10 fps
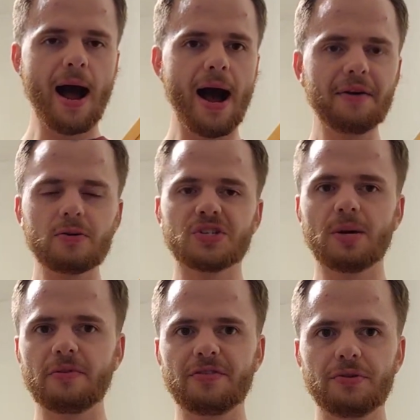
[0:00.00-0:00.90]
I know
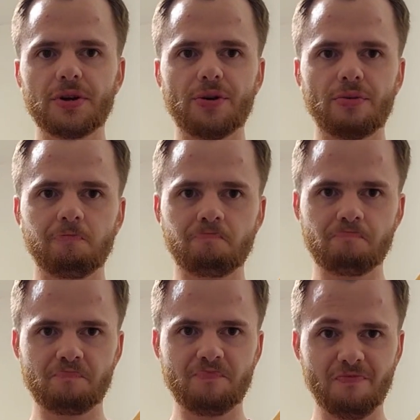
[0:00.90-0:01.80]
some of you know
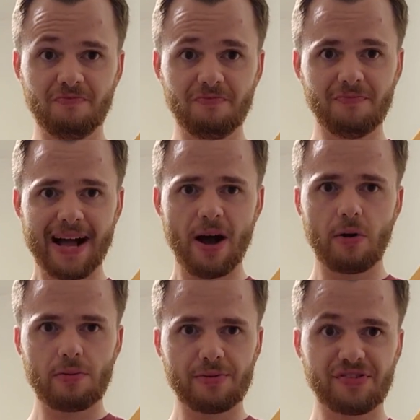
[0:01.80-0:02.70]

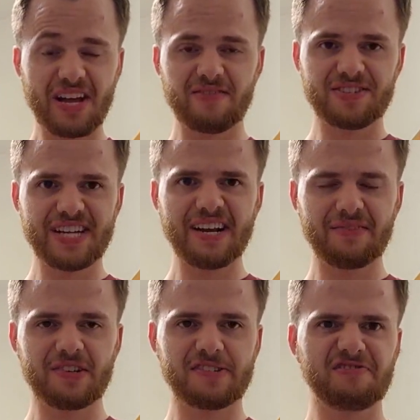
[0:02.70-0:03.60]
how
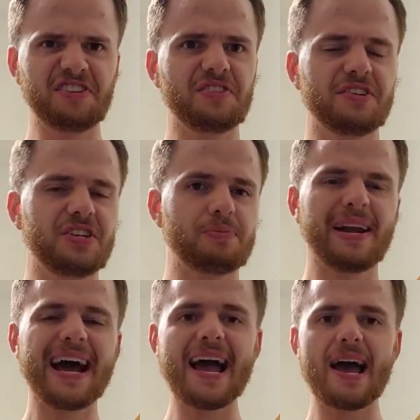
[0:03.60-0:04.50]
devastating this feeling is,
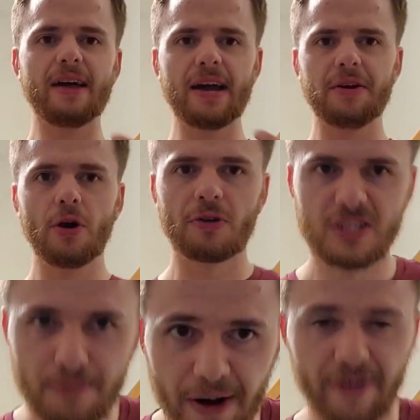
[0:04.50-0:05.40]
but I had no
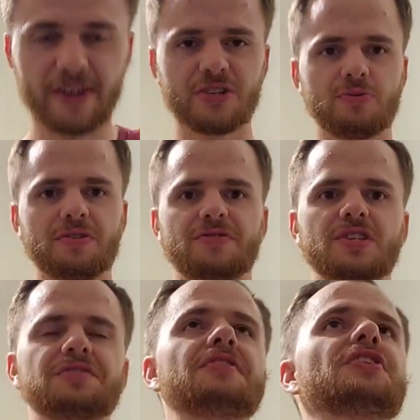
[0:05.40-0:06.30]
experience with
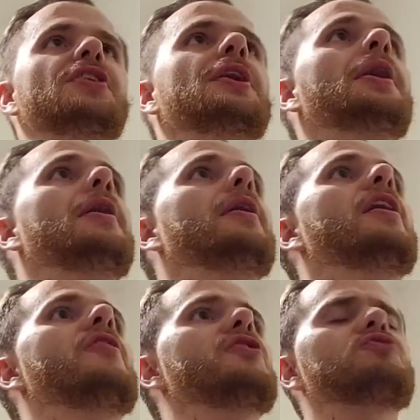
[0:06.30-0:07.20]
this feeling.
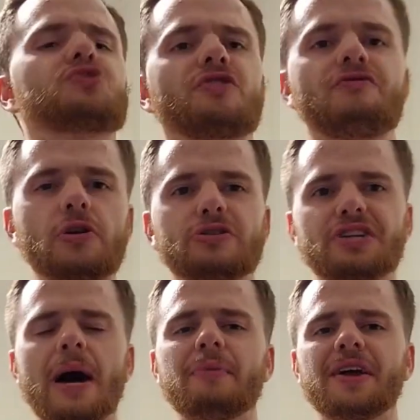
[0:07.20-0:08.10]
This was the
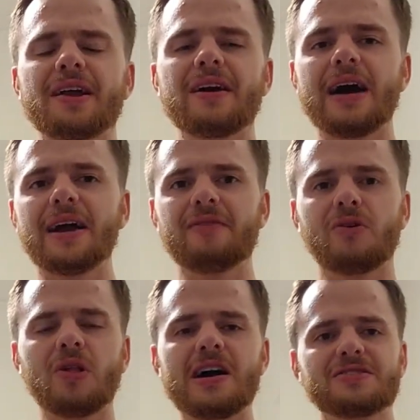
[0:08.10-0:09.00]
first time that I'd
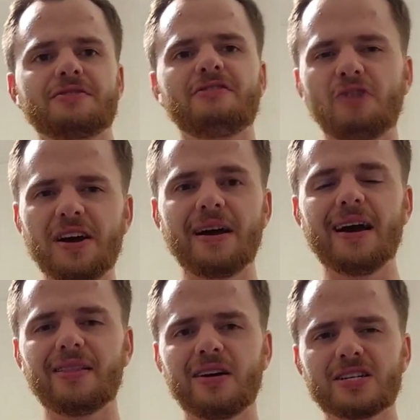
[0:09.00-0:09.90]
ever lost a friend.
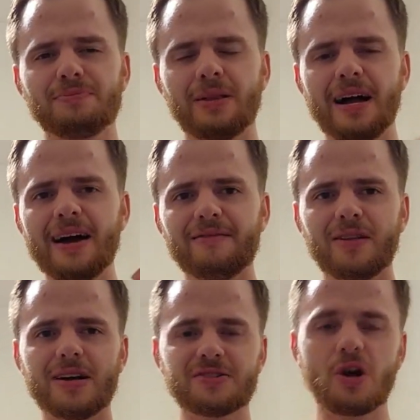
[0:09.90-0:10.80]
I've lost
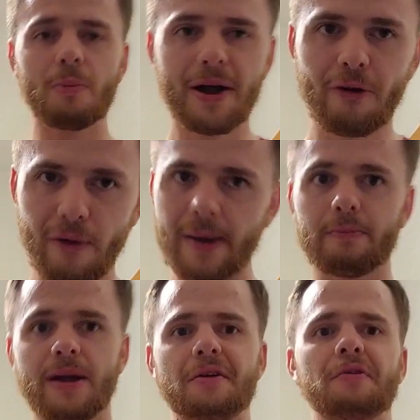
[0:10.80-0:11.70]
all my
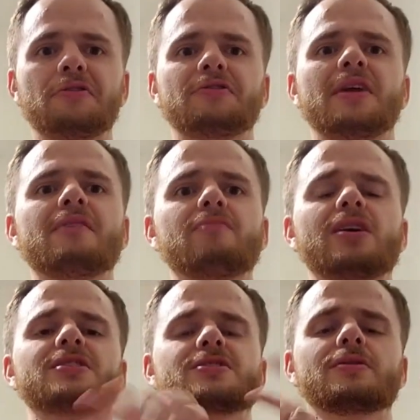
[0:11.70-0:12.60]
grandparents, and I've
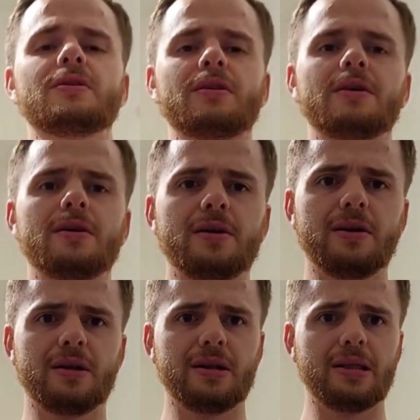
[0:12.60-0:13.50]
lost
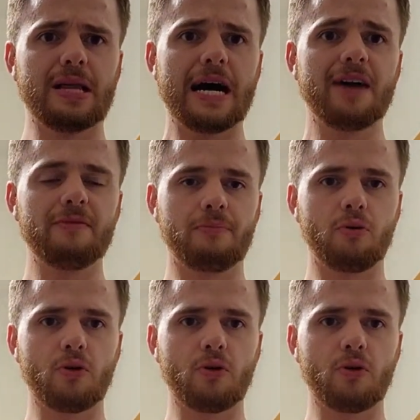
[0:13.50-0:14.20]
a lot